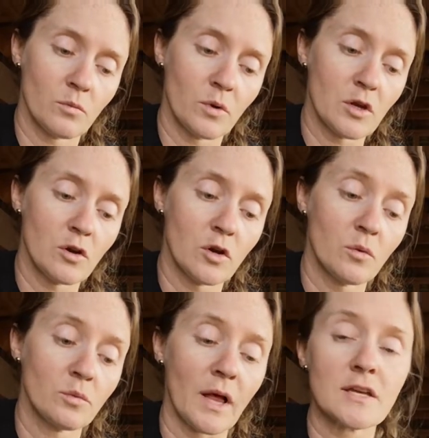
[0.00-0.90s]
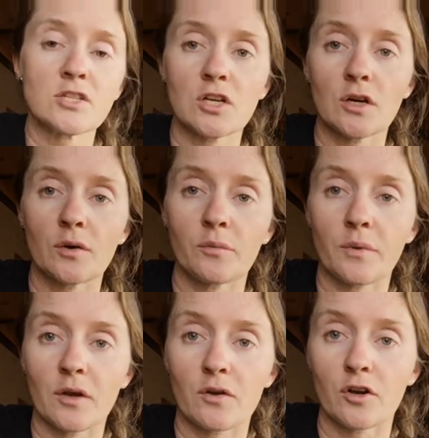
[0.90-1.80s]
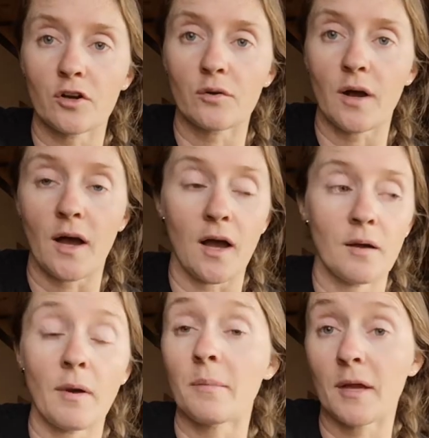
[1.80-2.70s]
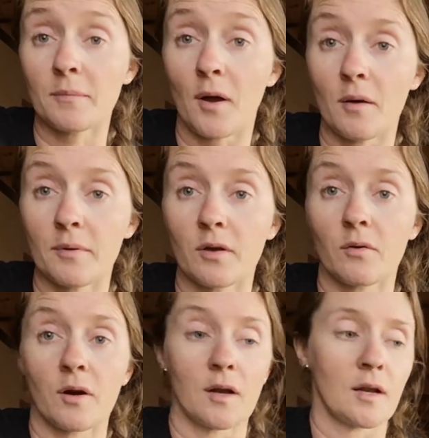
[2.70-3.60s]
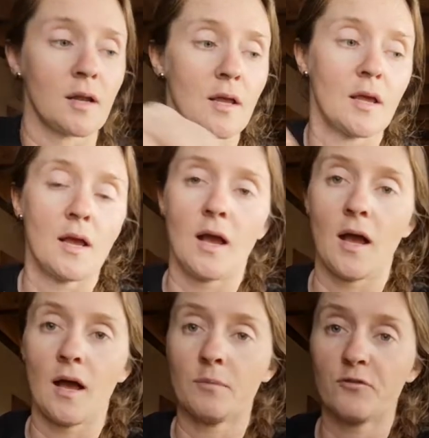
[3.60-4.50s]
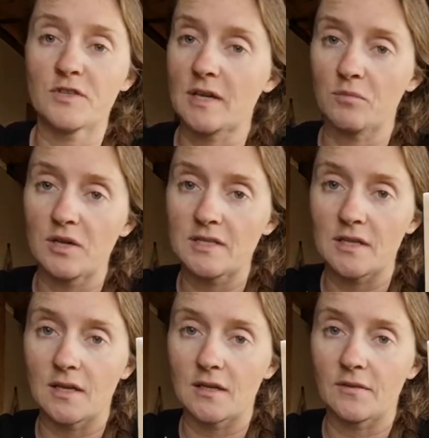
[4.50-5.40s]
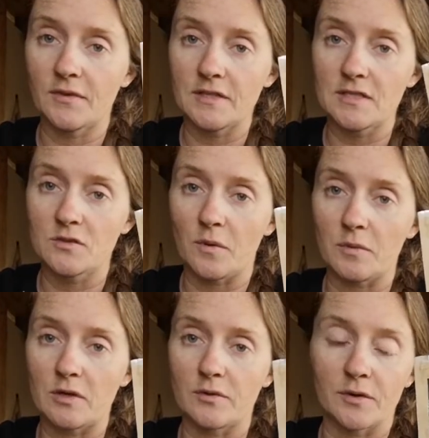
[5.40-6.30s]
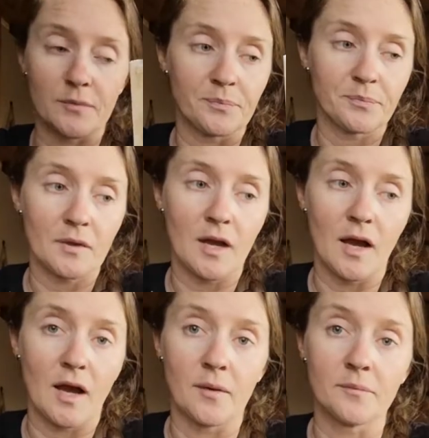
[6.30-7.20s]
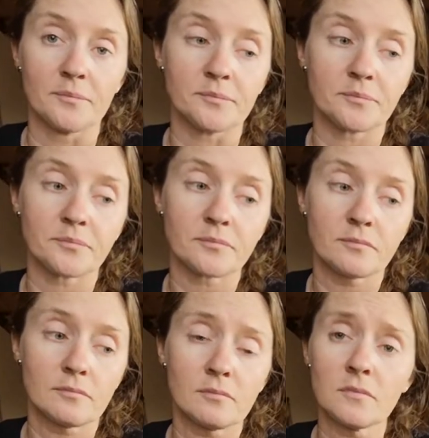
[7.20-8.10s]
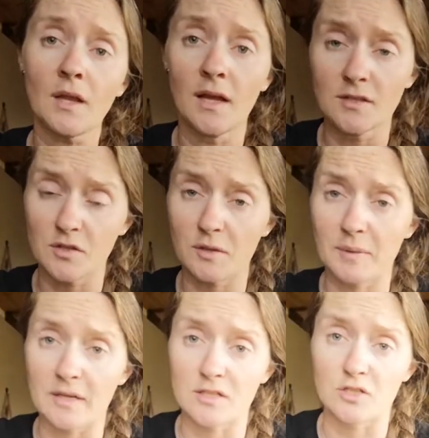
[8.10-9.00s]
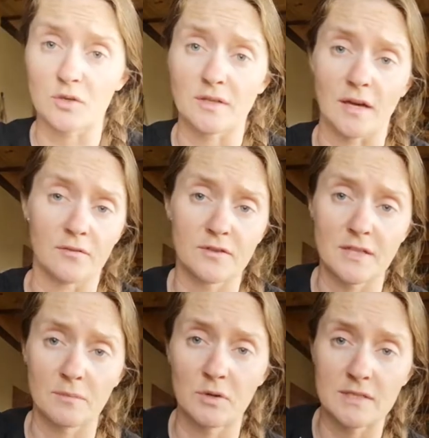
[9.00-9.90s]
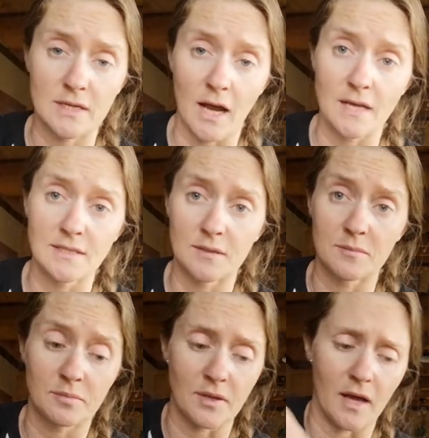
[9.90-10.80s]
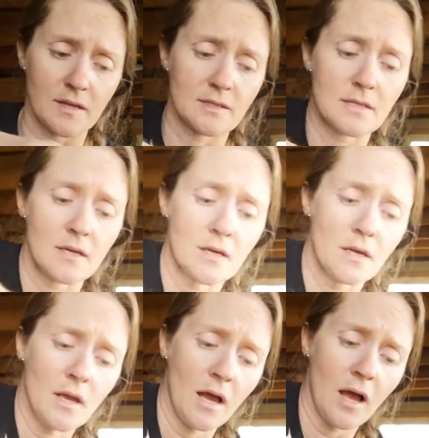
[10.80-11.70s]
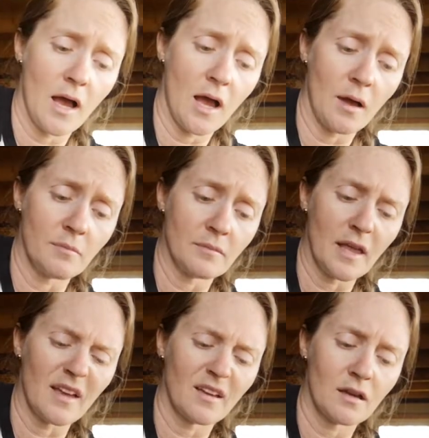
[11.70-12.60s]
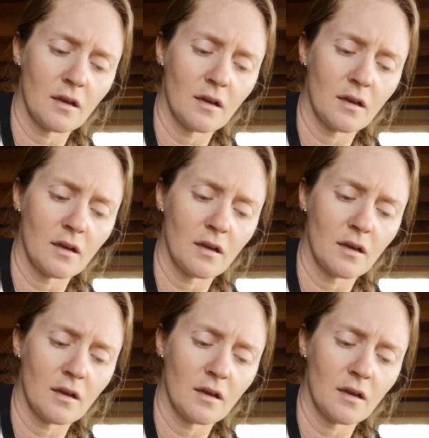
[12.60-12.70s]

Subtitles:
last year we grew a pink popping corn. For some reason, this is what we grew. And so the pigs enjoyed that. For some reason, I didn't plant an